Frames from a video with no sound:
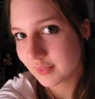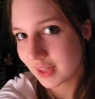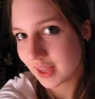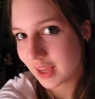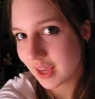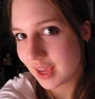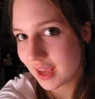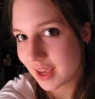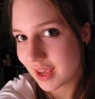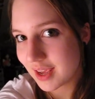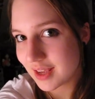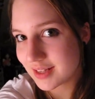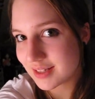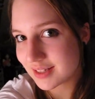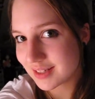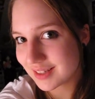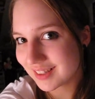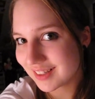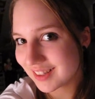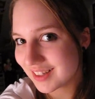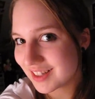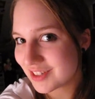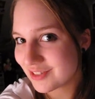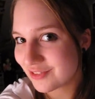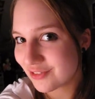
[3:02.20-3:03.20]
Hey Hazel,
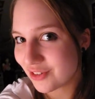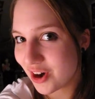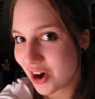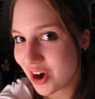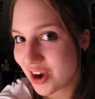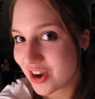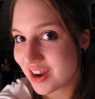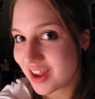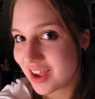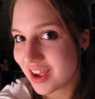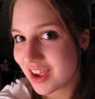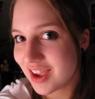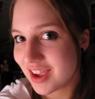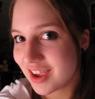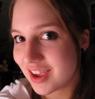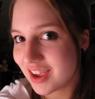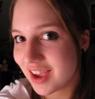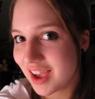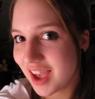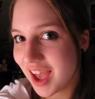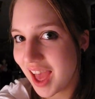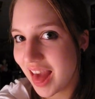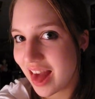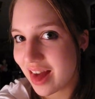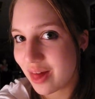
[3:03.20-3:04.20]
it's Friday.
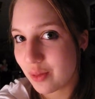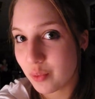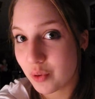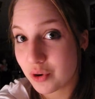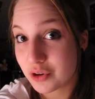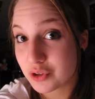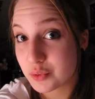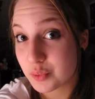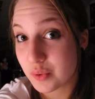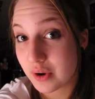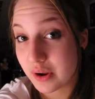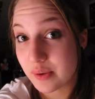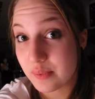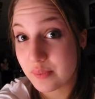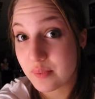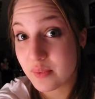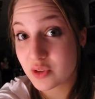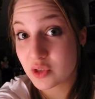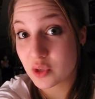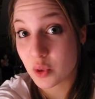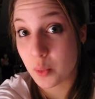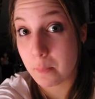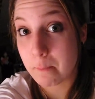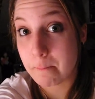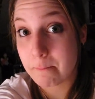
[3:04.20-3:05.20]
Watch one
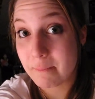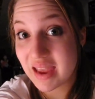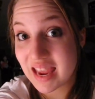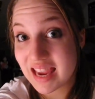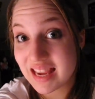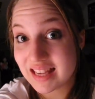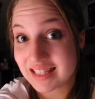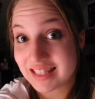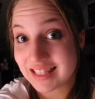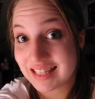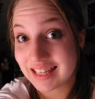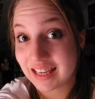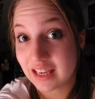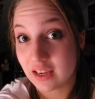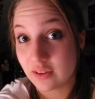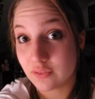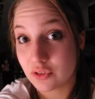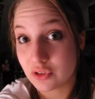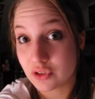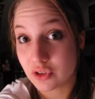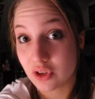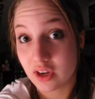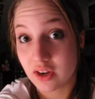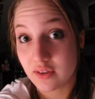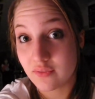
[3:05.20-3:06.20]
was amazing. I've
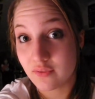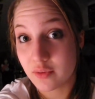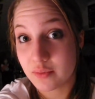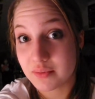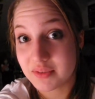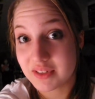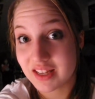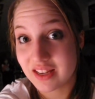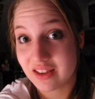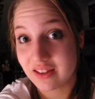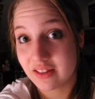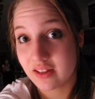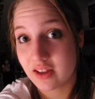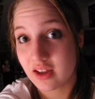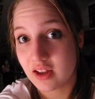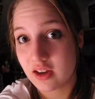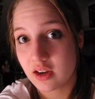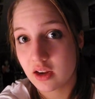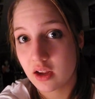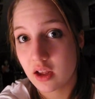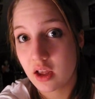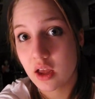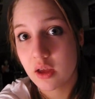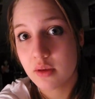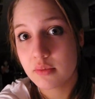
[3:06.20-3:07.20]
just got in from saying that.
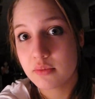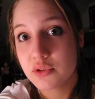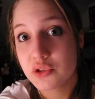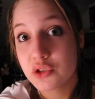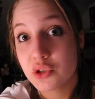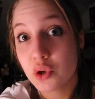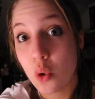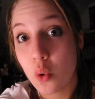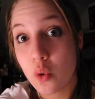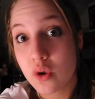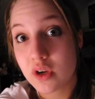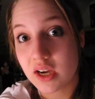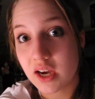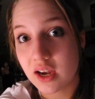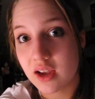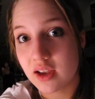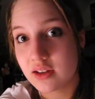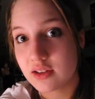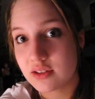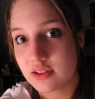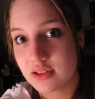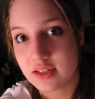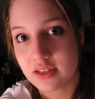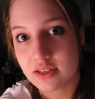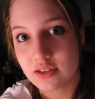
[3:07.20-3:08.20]
So tired,
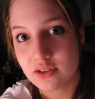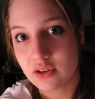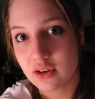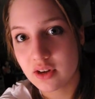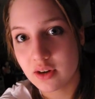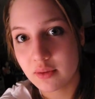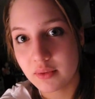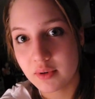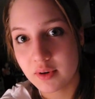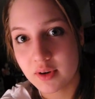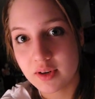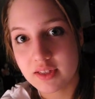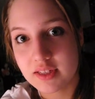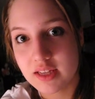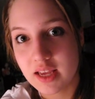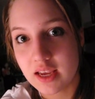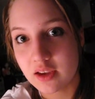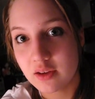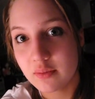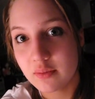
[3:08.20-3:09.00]
so this is all I'm going to say.